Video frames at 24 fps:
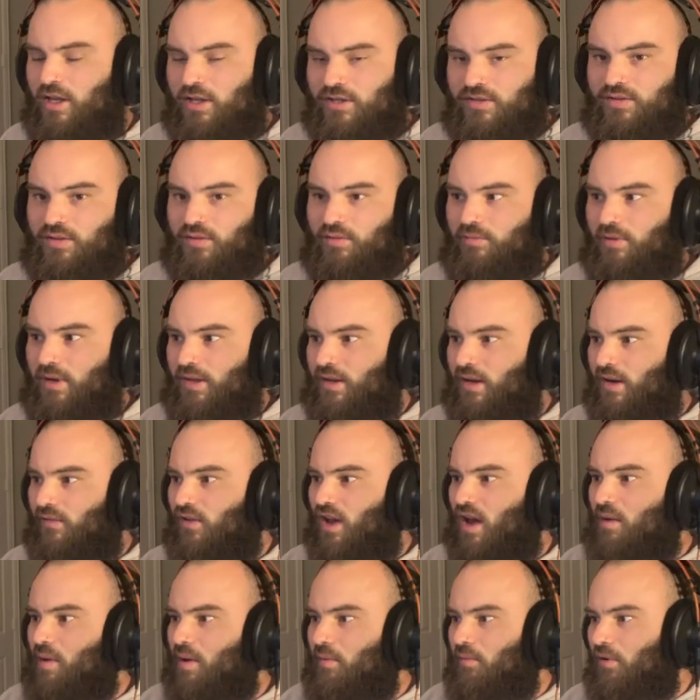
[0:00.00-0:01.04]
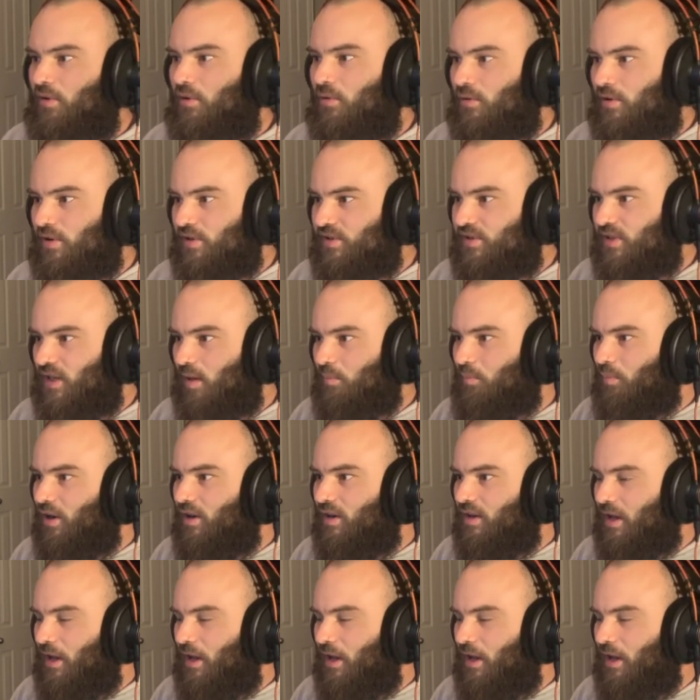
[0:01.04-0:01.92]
So the way that I've got my recording set up right